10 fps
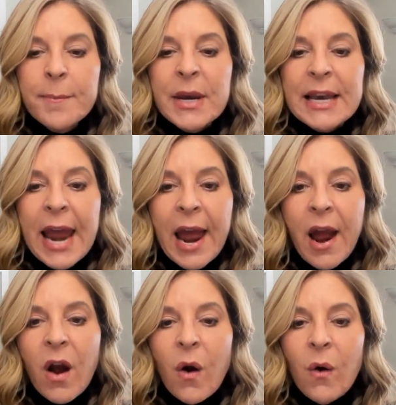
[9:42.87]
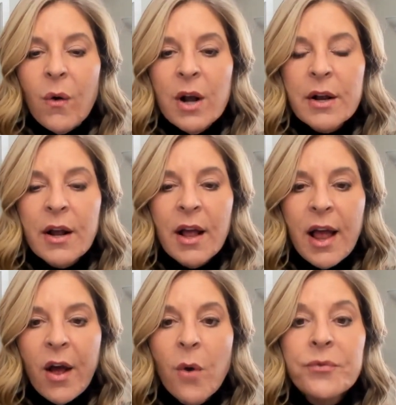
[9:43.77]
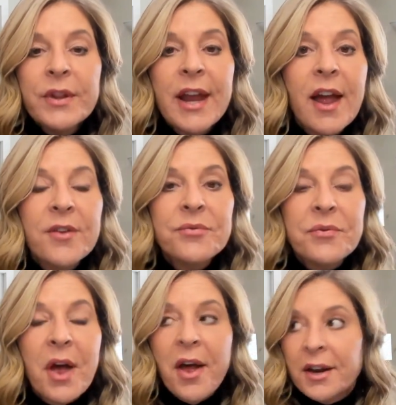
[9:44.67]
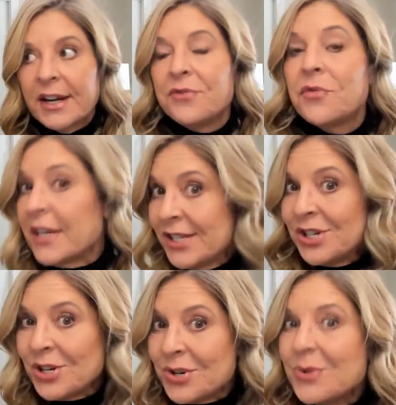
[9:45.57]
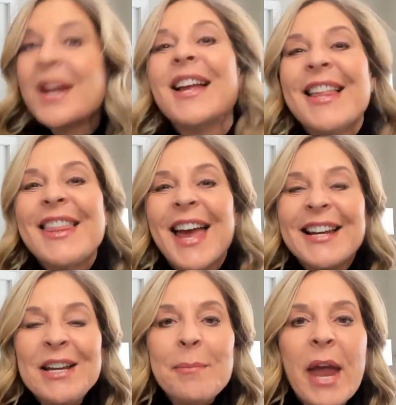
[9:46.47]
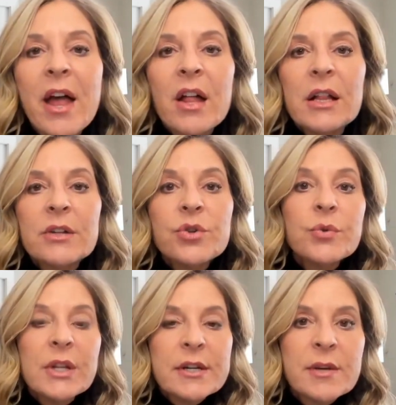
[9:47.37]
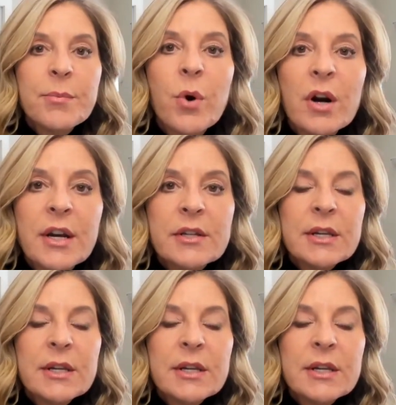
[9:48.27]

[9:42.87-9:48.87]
now, hopefully I've convinced you that email truly is important.